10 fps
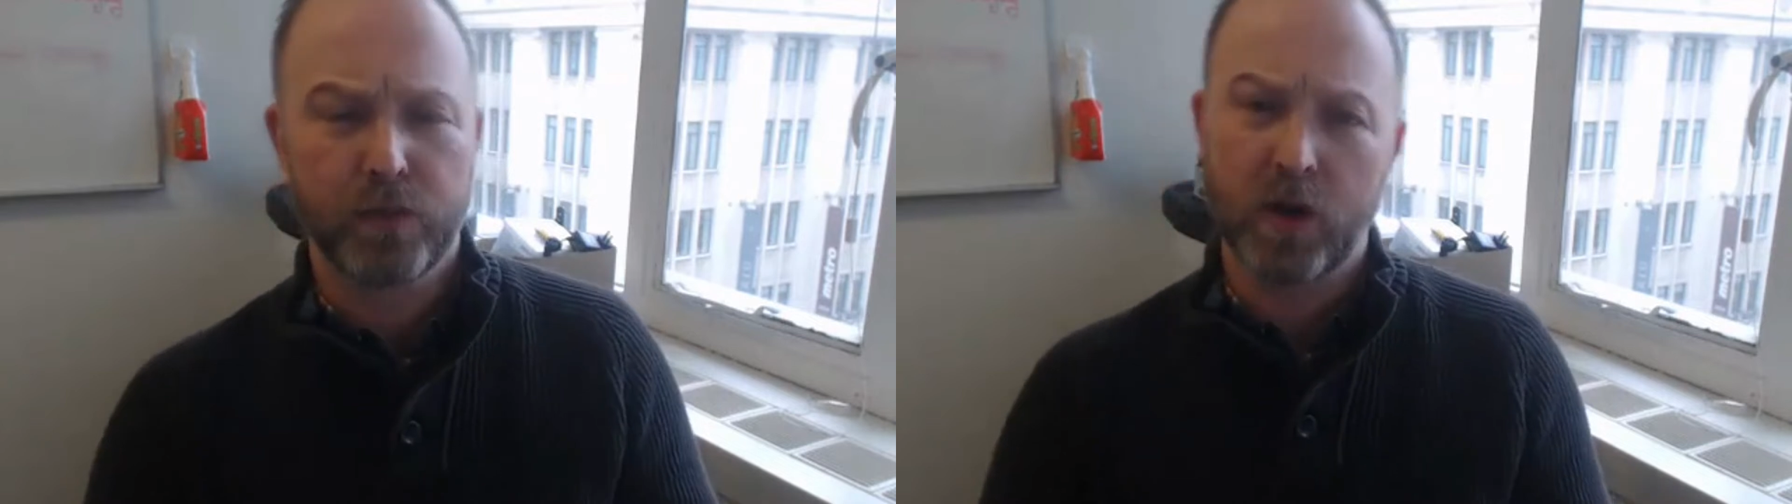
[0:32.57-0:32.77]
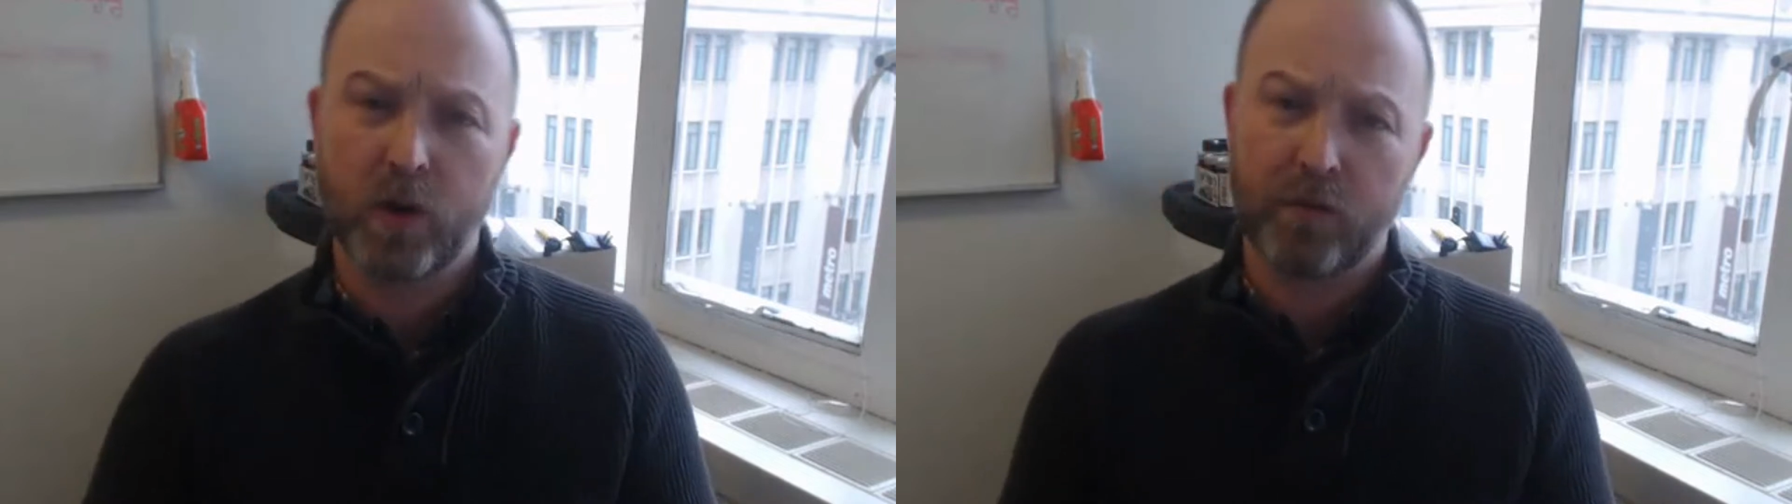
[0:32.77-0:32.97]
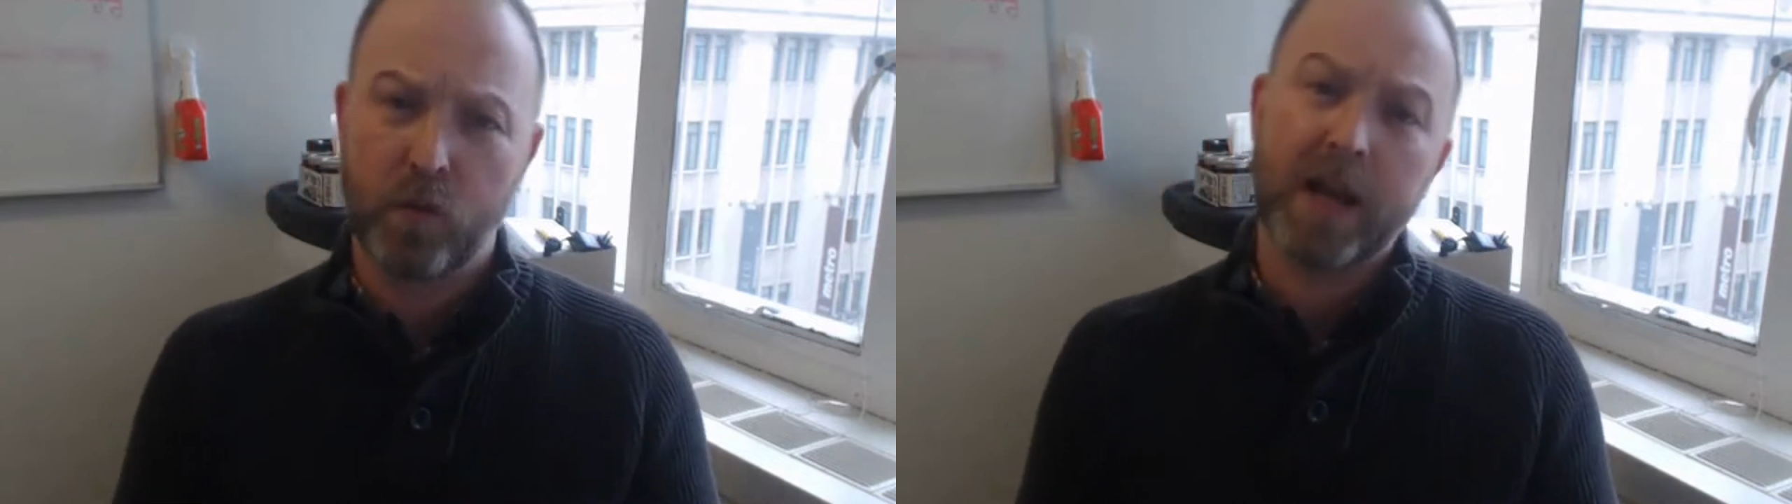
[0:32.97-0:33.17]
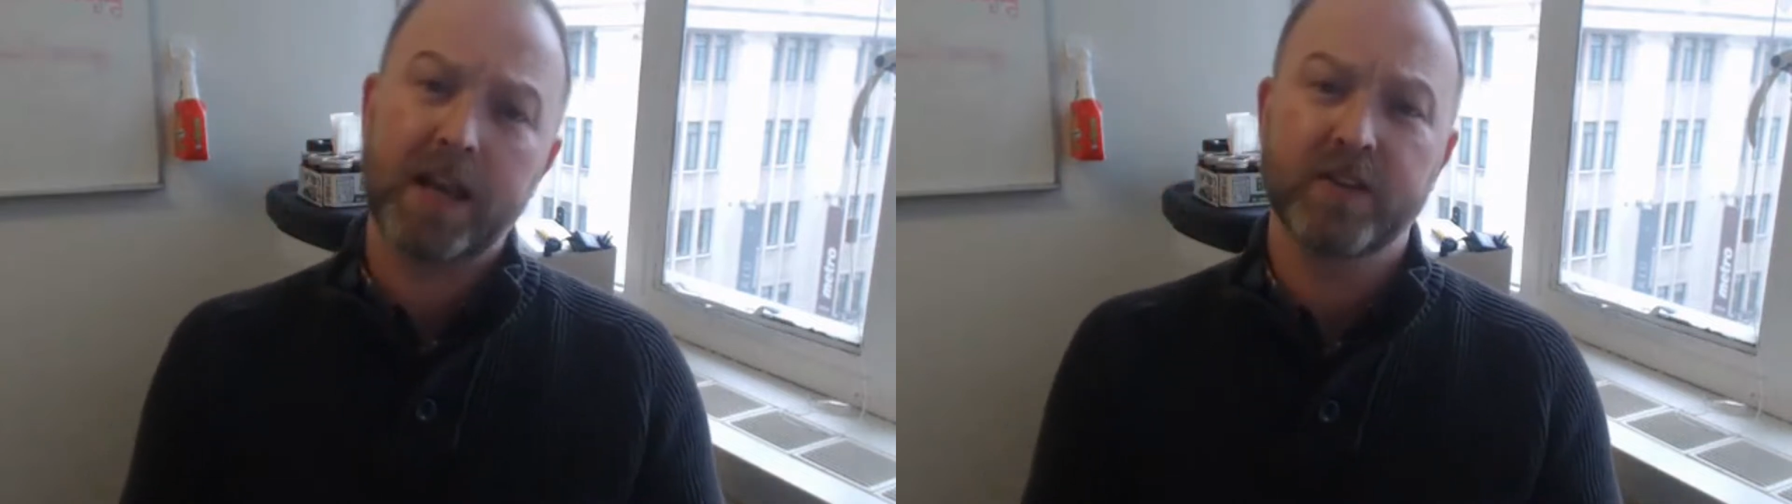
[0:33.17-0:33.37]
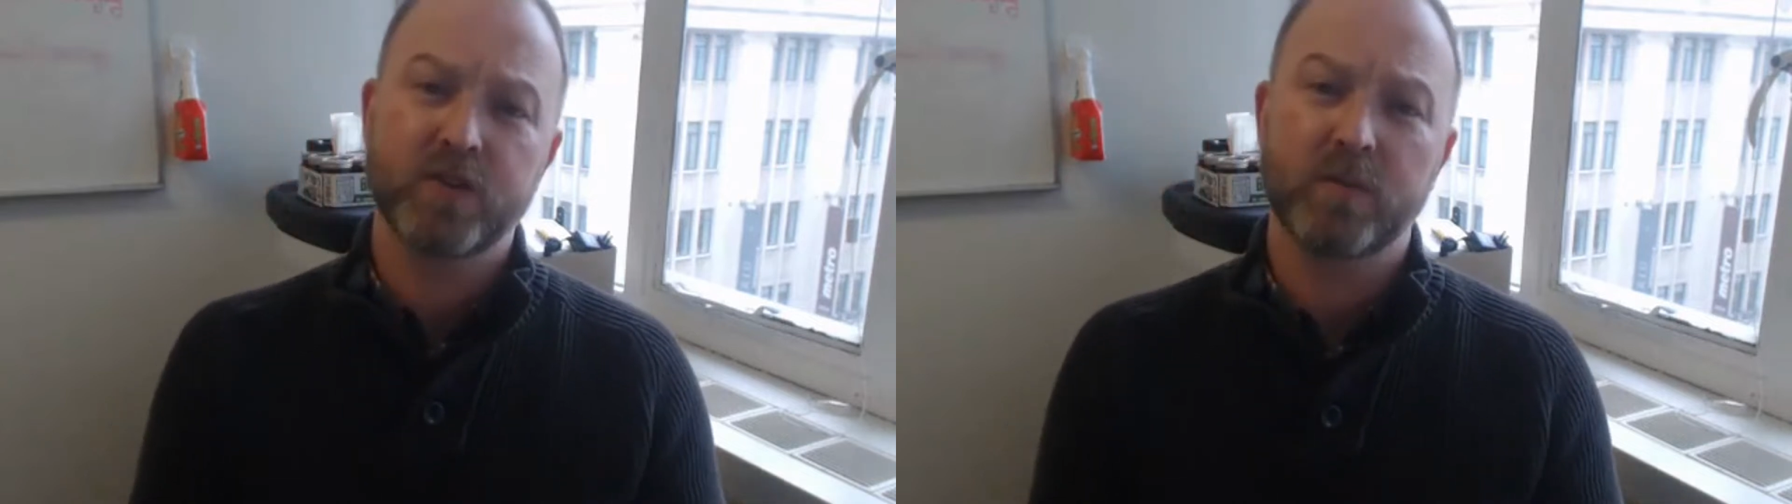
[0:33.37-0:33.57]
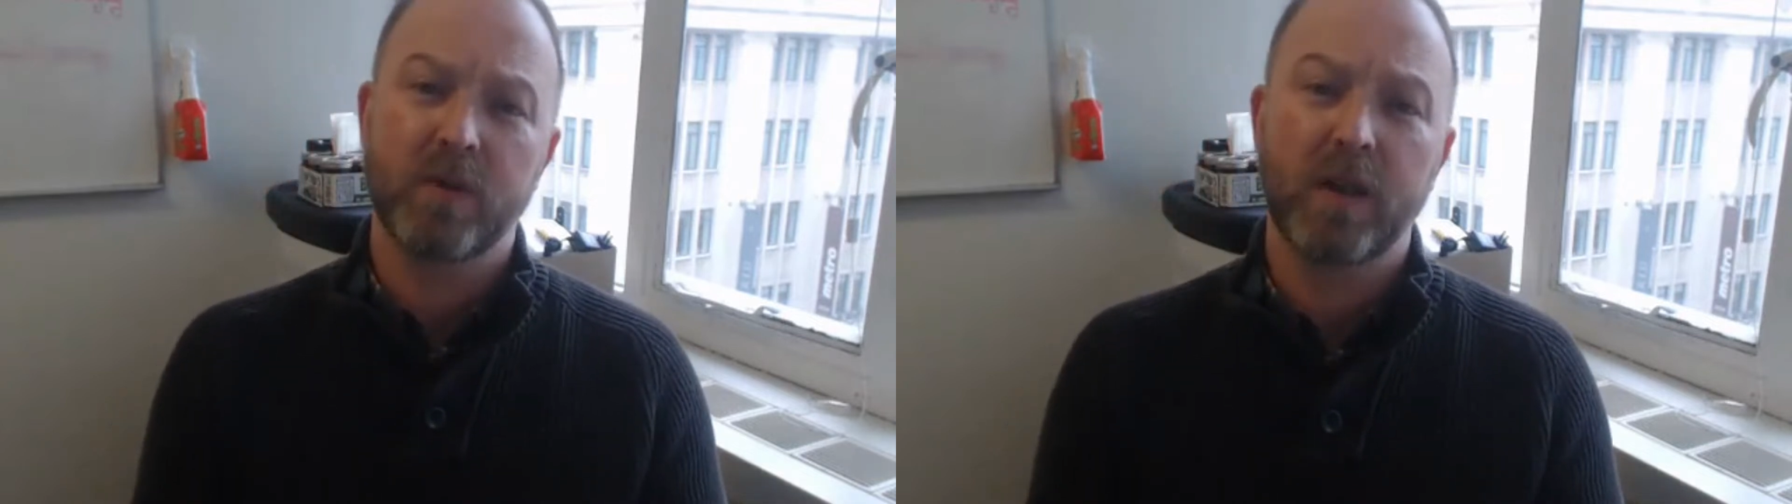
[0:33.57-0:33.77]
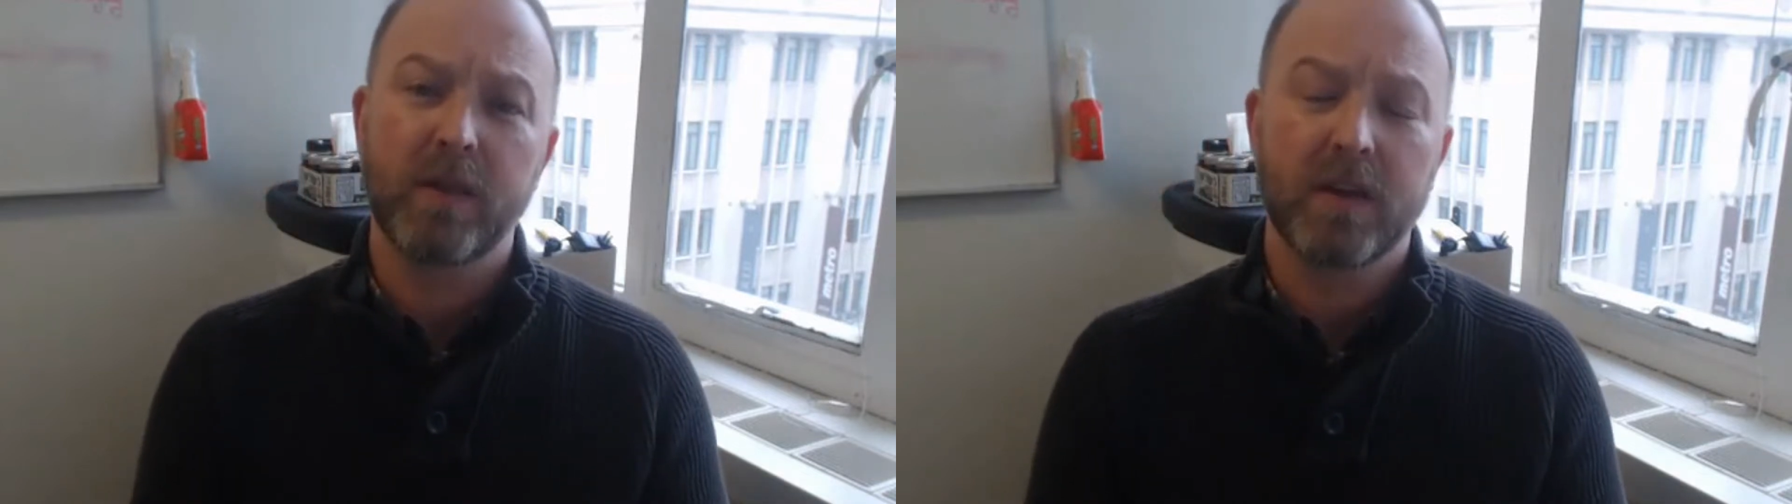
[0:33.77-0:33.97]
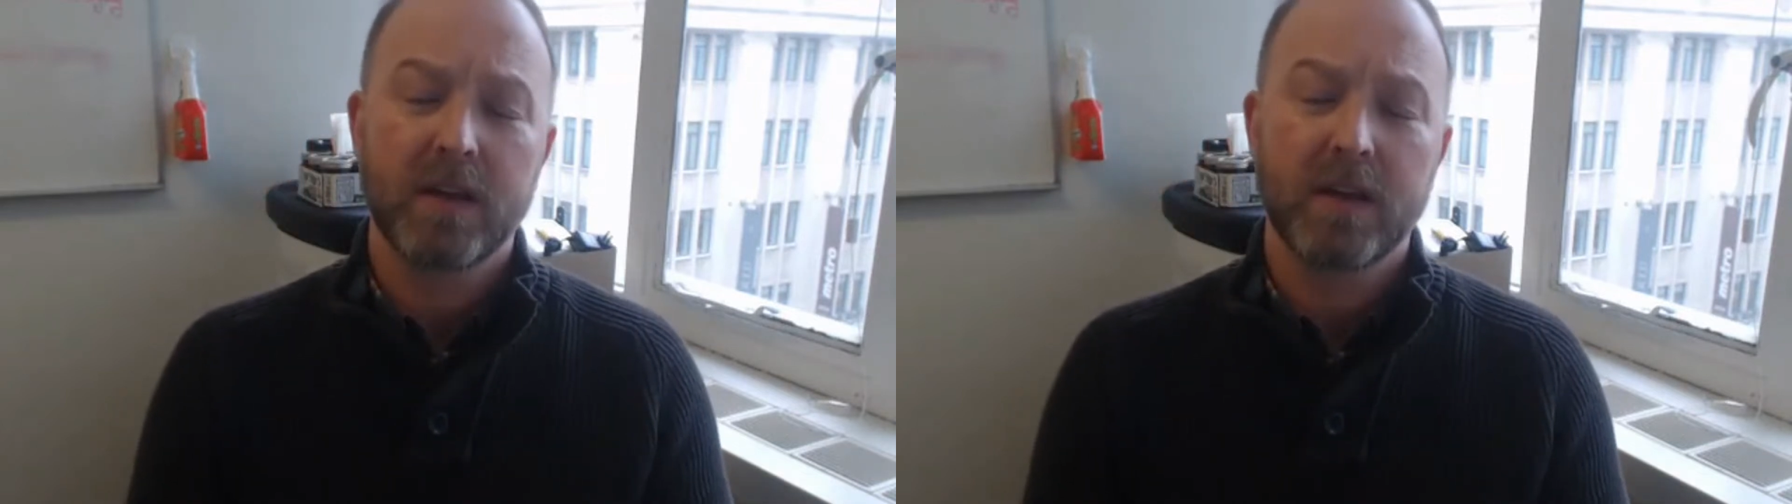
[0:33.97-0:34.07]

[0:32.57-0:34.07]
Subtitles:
We don't have White History Month.